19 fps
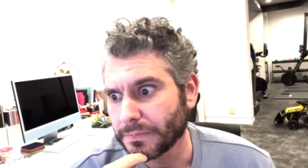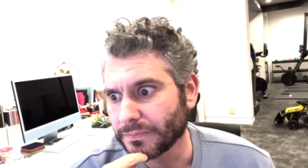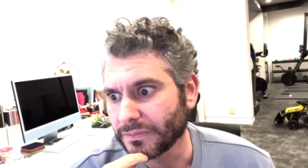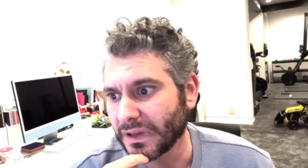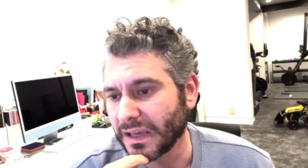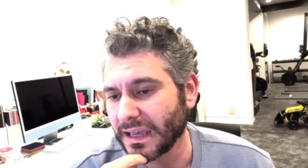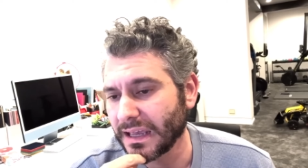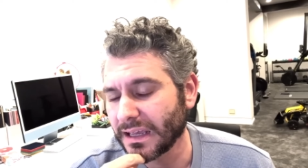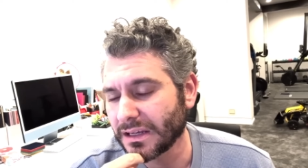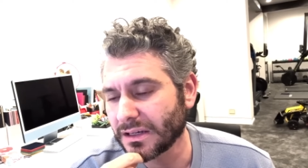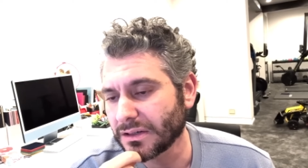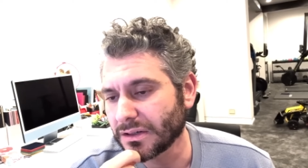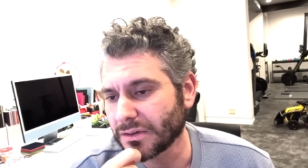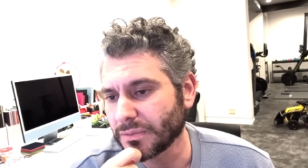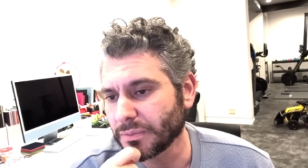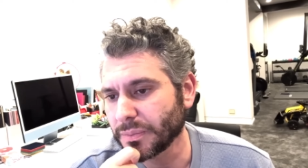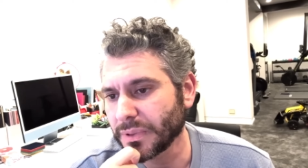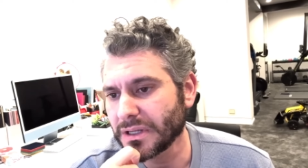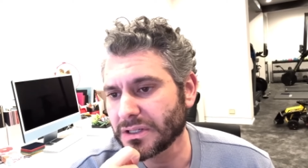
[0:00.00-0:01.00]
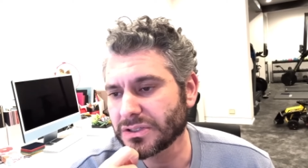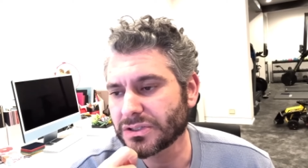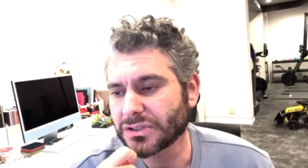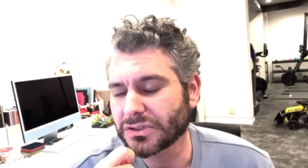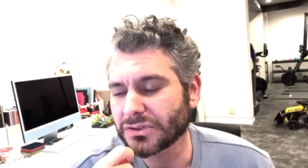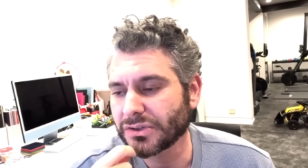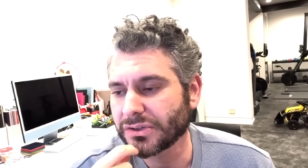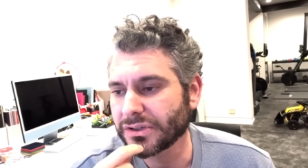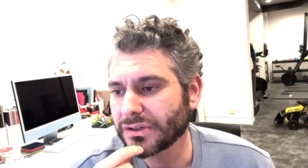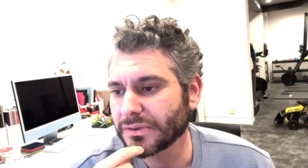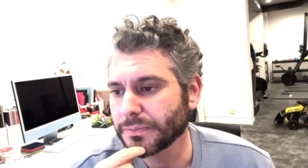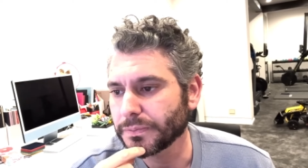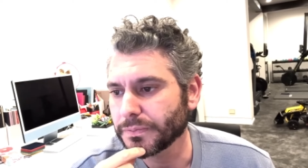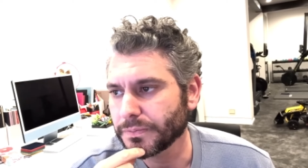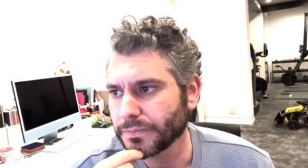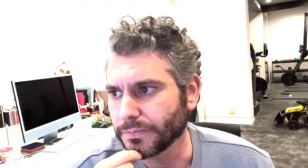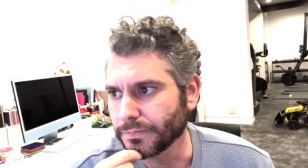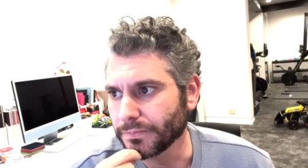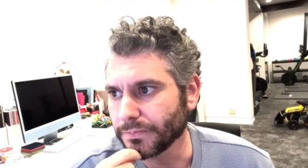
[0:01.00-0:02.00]
And basically,
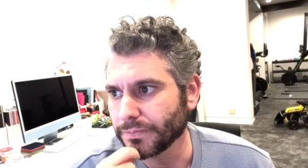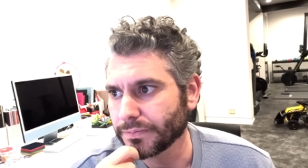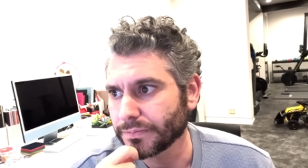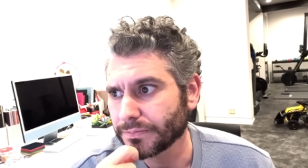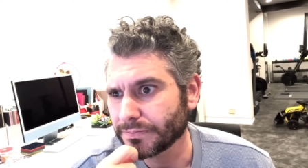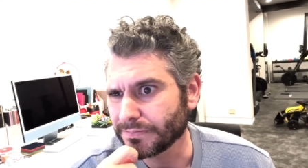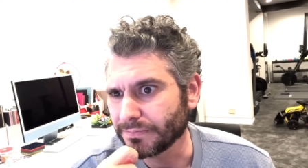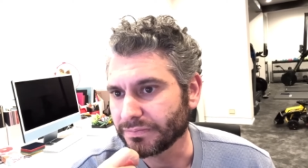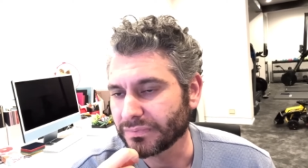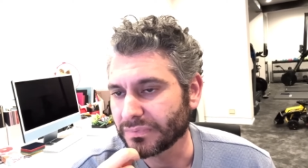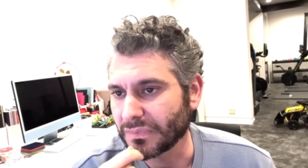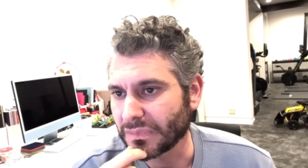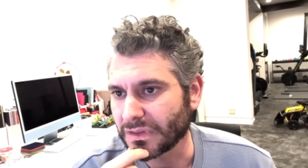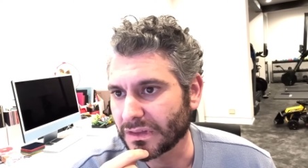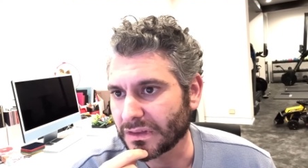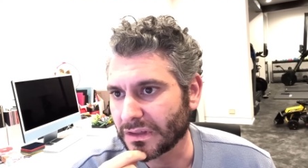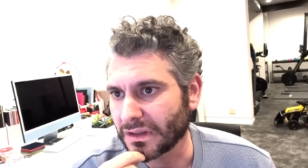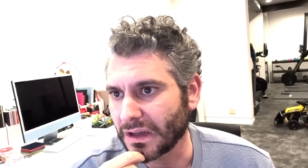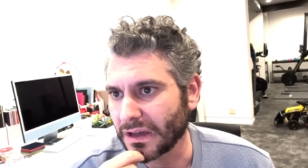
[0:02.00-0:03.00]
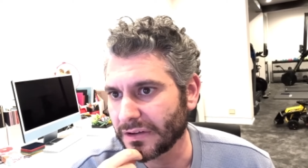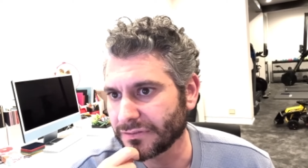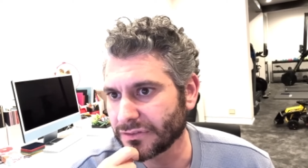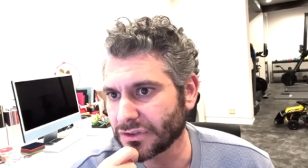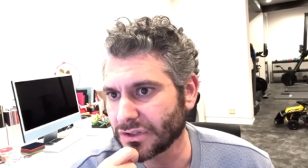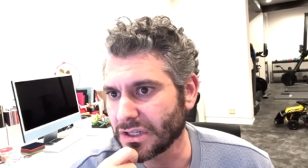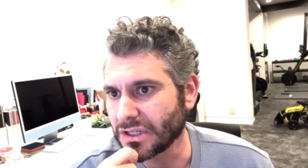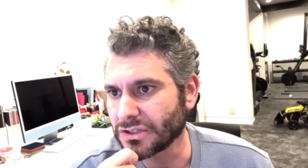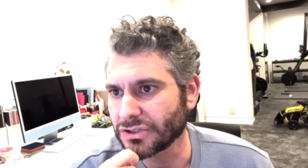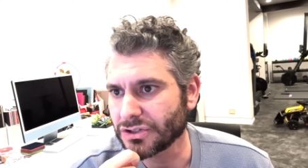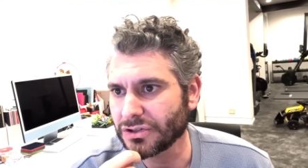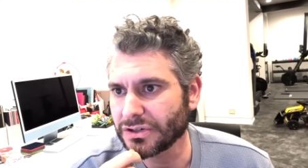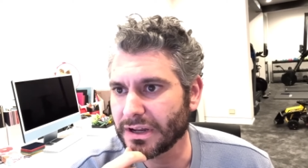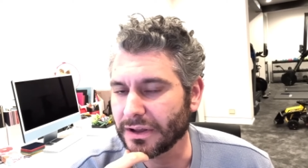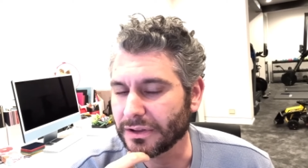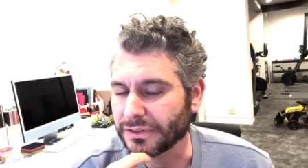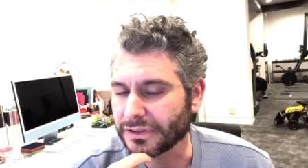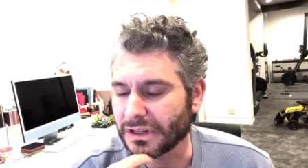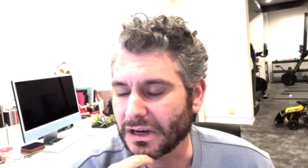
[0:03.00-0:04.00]
I've, it's turned
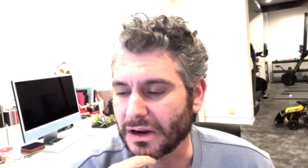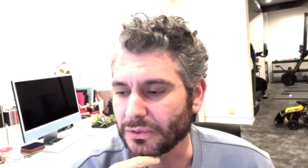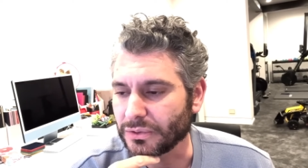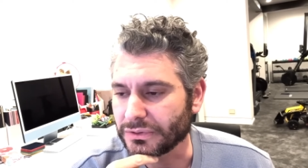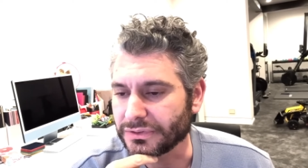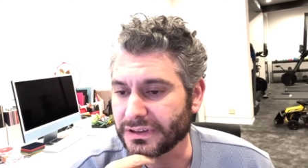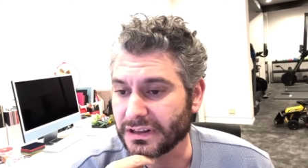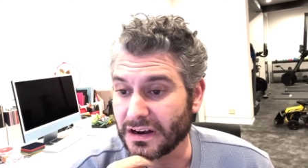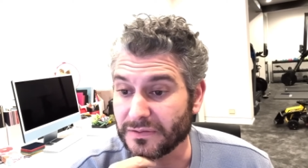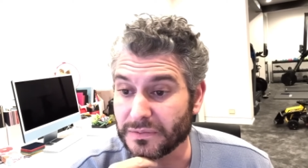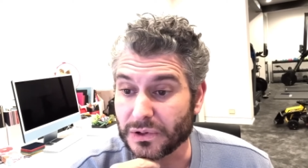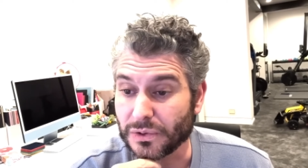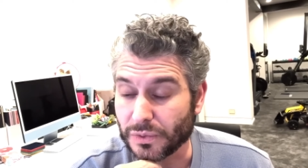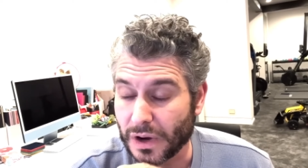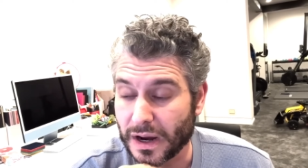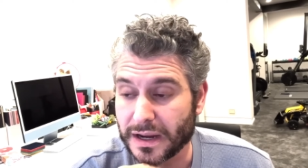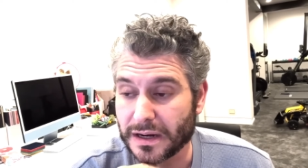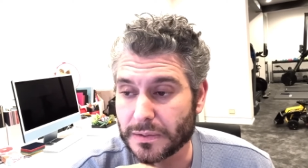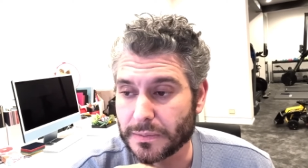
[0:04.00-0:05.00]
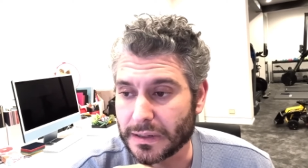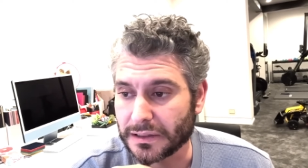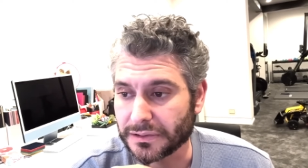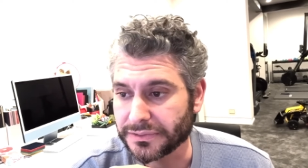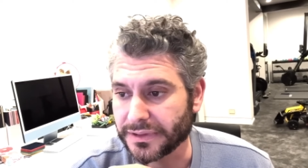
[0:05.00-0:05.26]
out that I that I've been right about